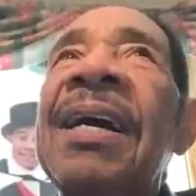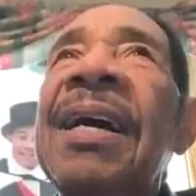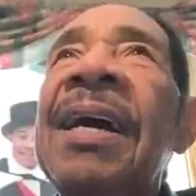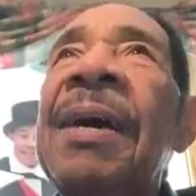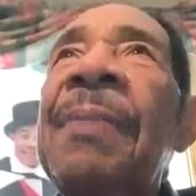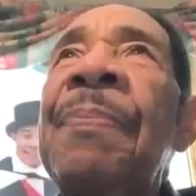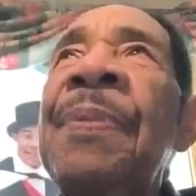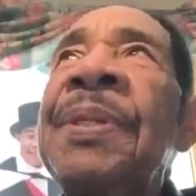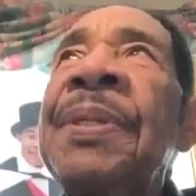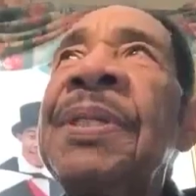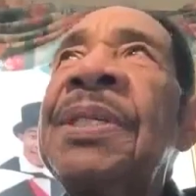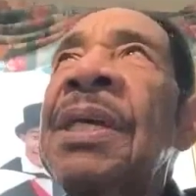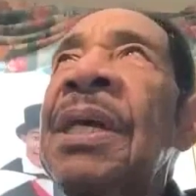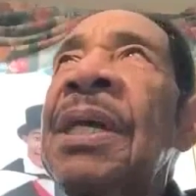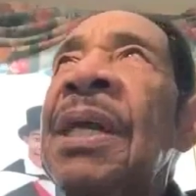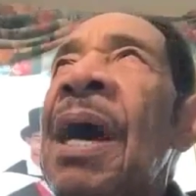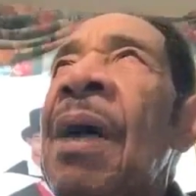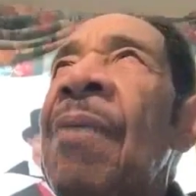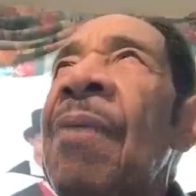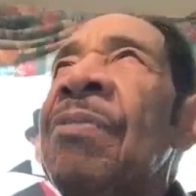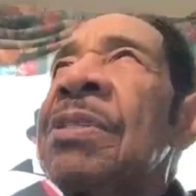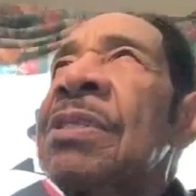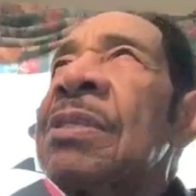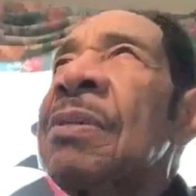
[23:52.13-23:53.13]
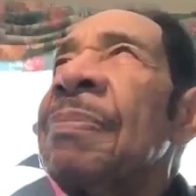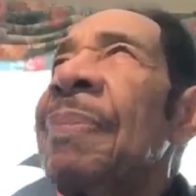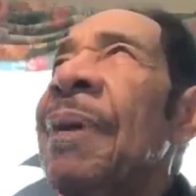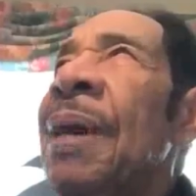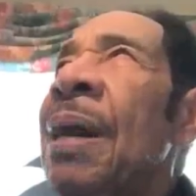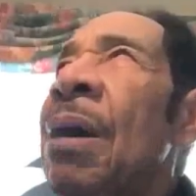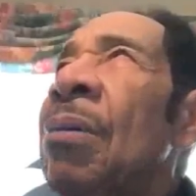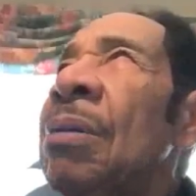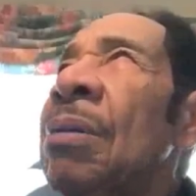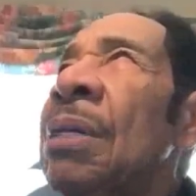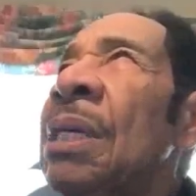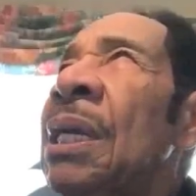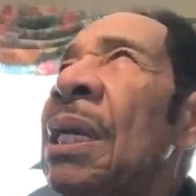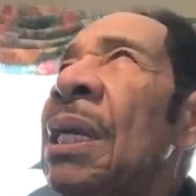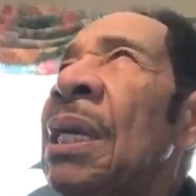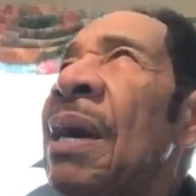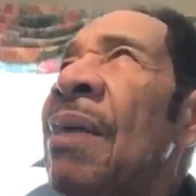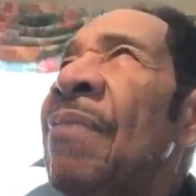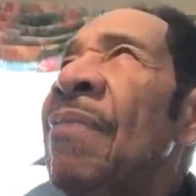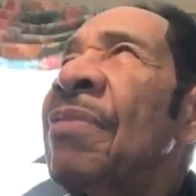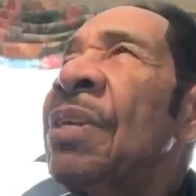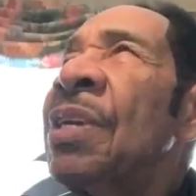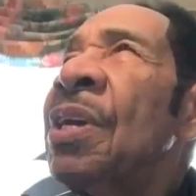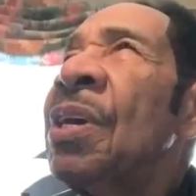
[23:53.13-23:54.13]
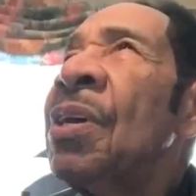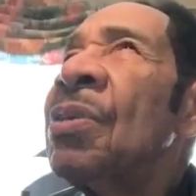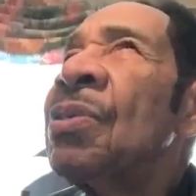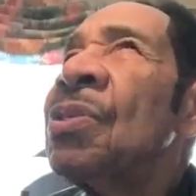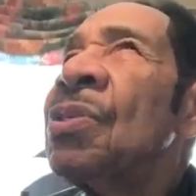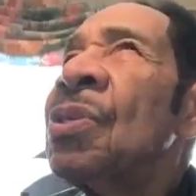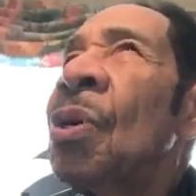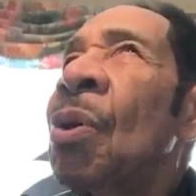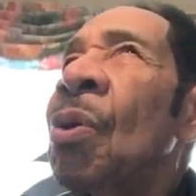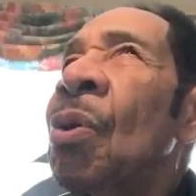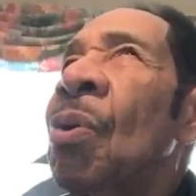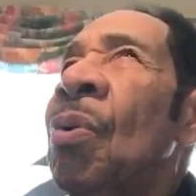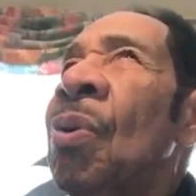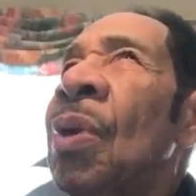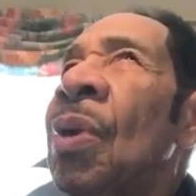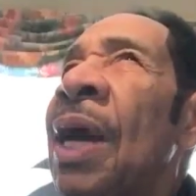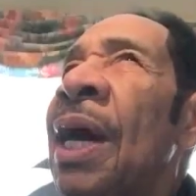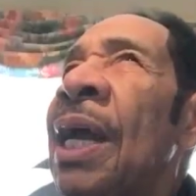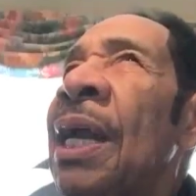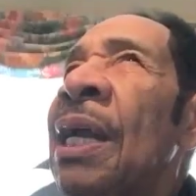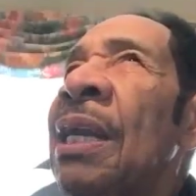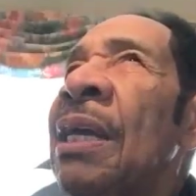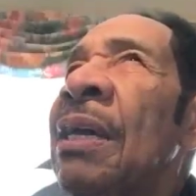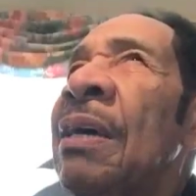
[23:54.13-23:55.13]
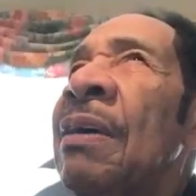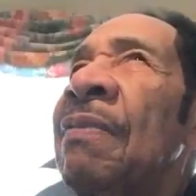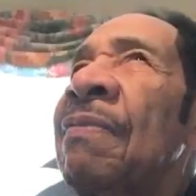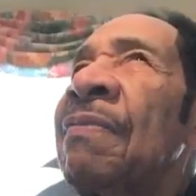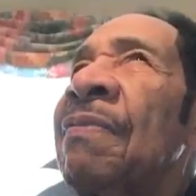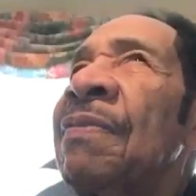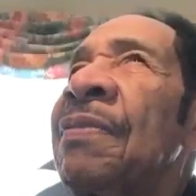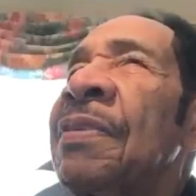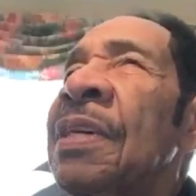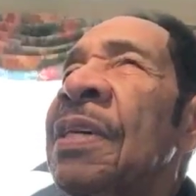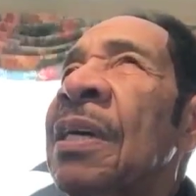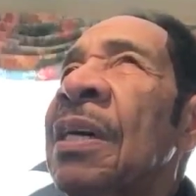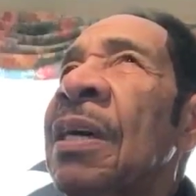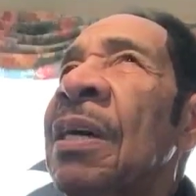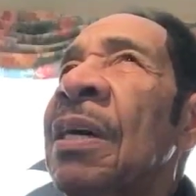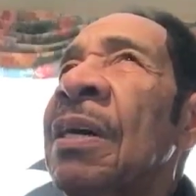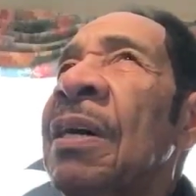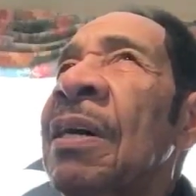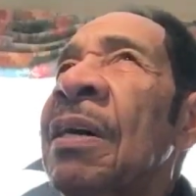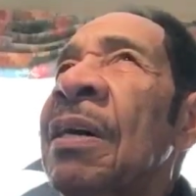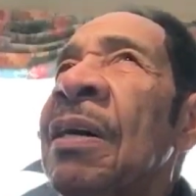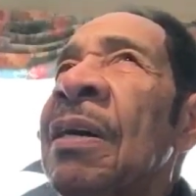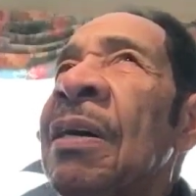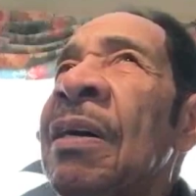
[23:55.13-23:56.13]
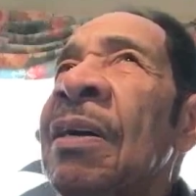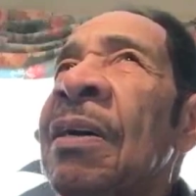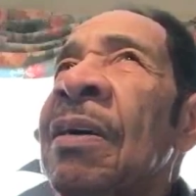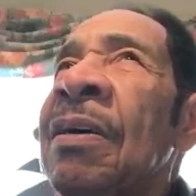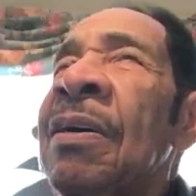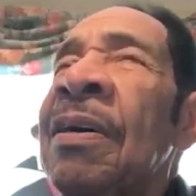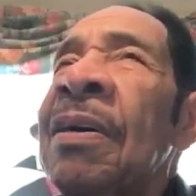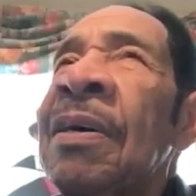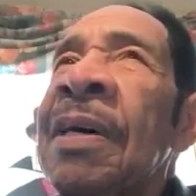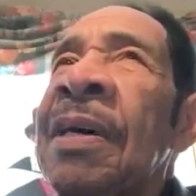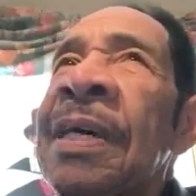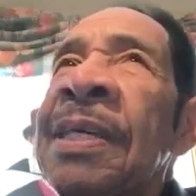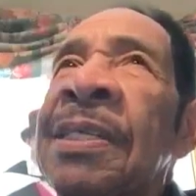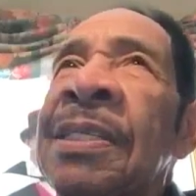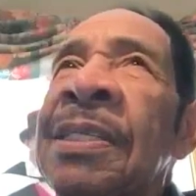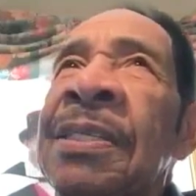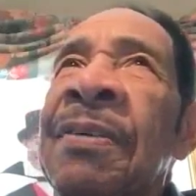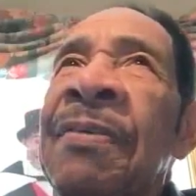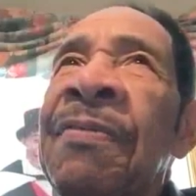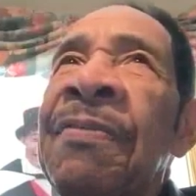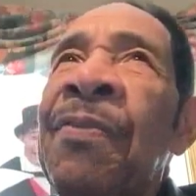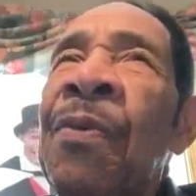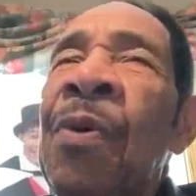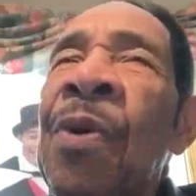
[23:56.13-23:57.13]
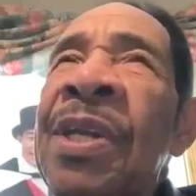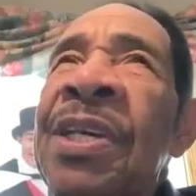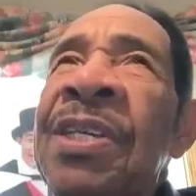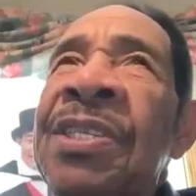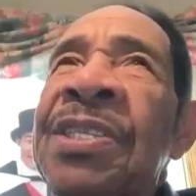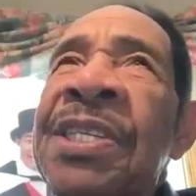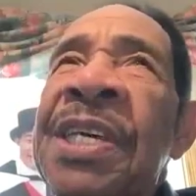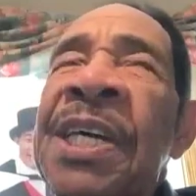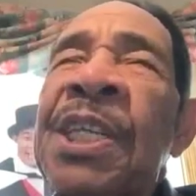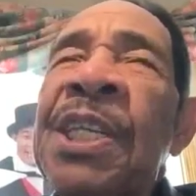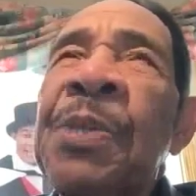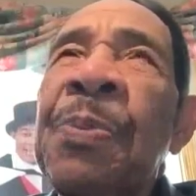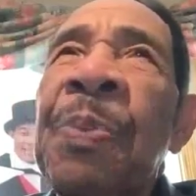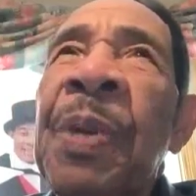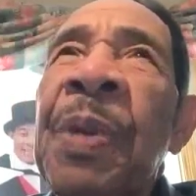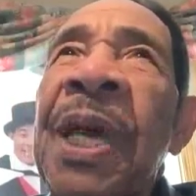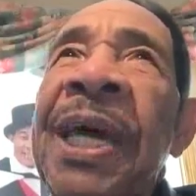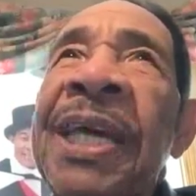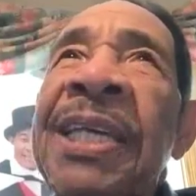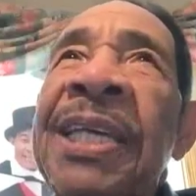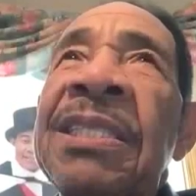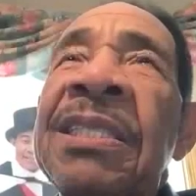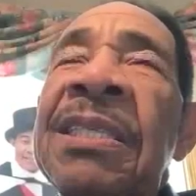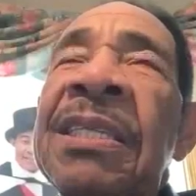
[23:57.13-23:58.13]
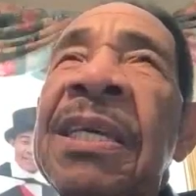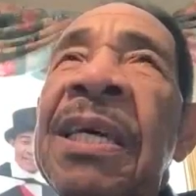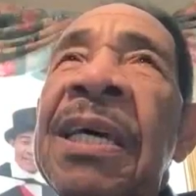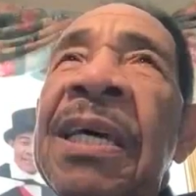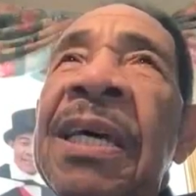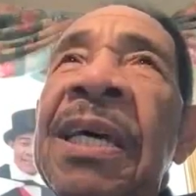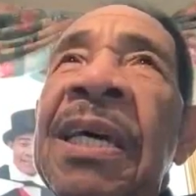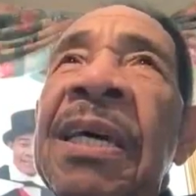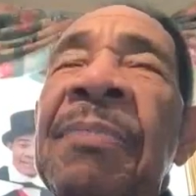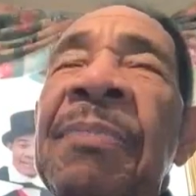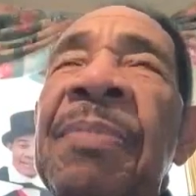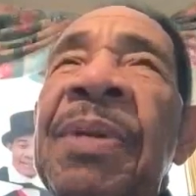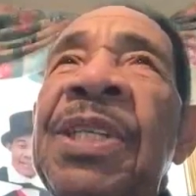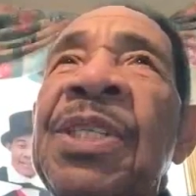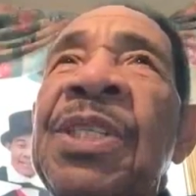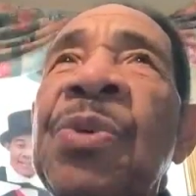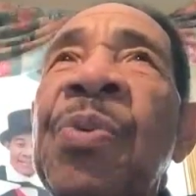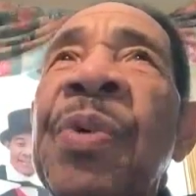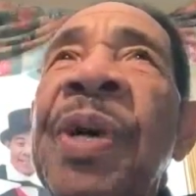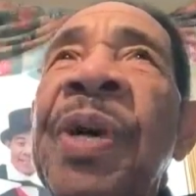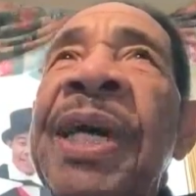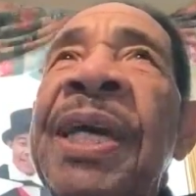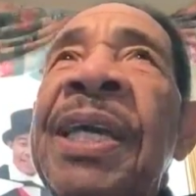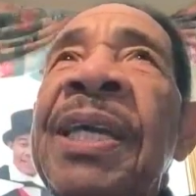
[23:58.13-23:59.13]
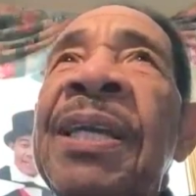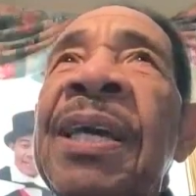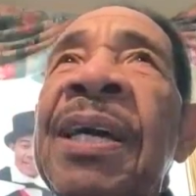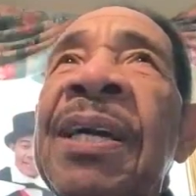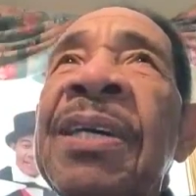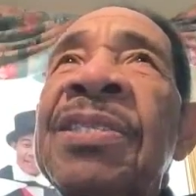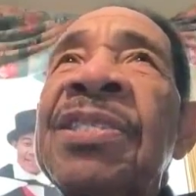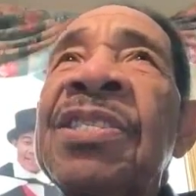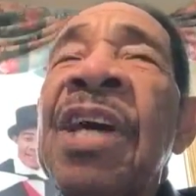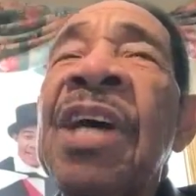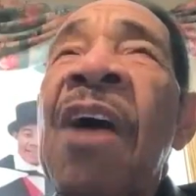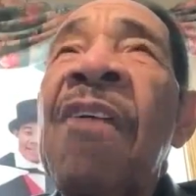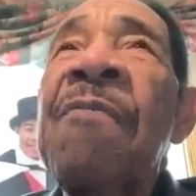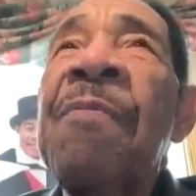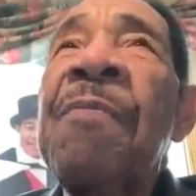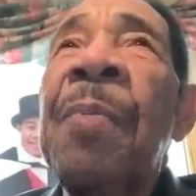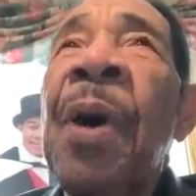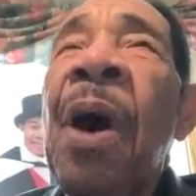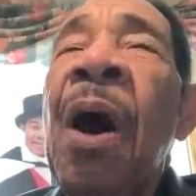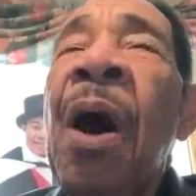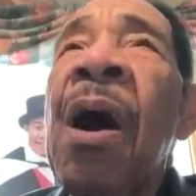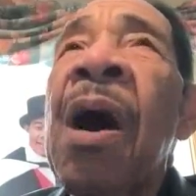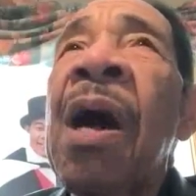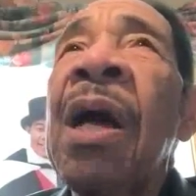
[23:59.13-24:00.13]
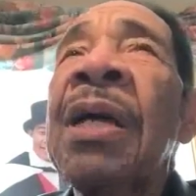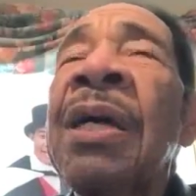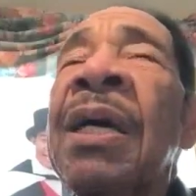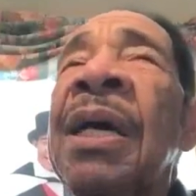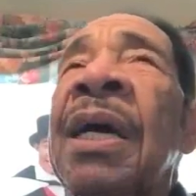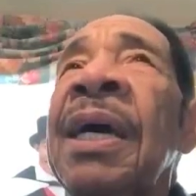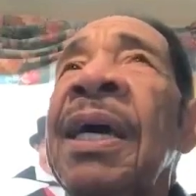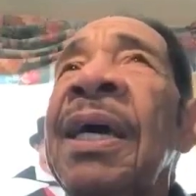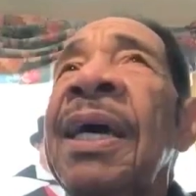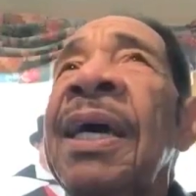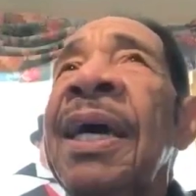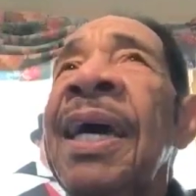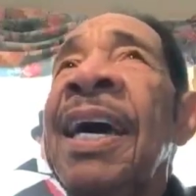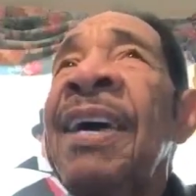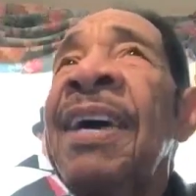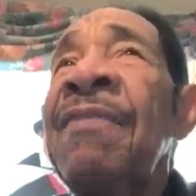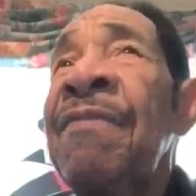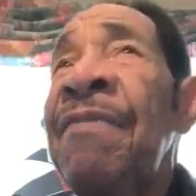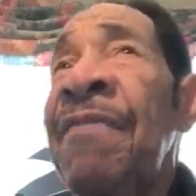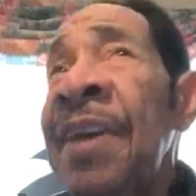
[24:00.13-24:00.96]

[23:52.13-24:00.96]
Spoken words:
Up until I was about 11 years old, I lived at the 46th place between South Park and